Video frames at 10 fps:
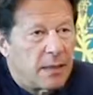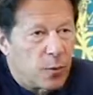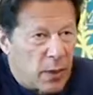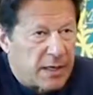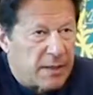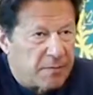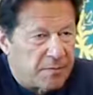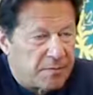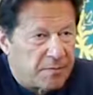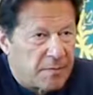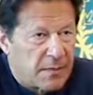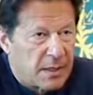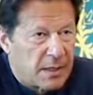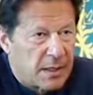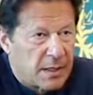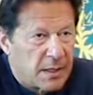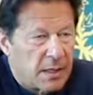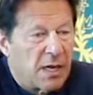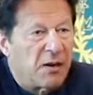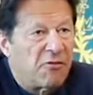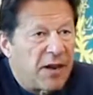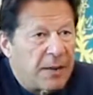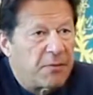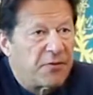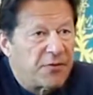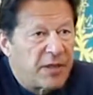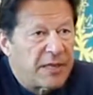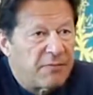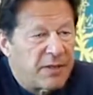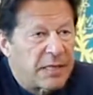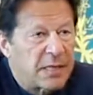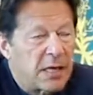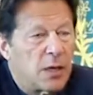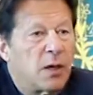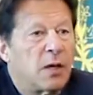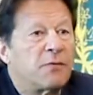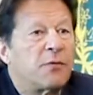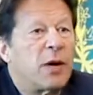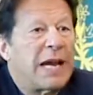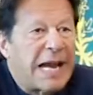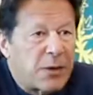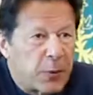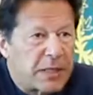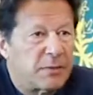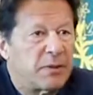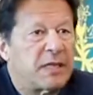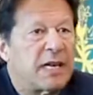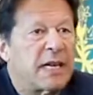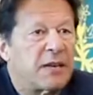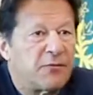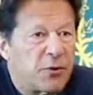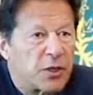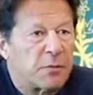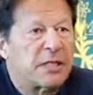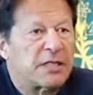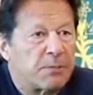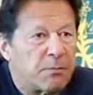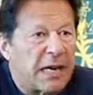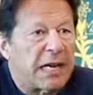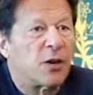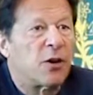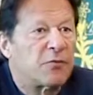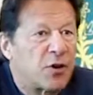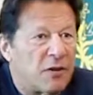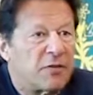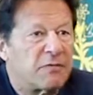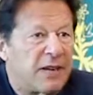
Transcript: 1. A viable framework for equitable and affordable supply of COVID